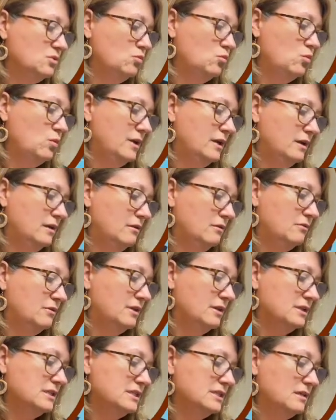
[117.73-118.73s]
with
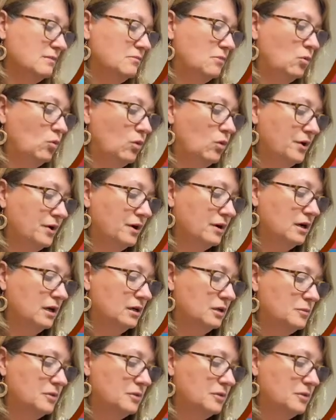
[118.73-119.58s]
some watercolor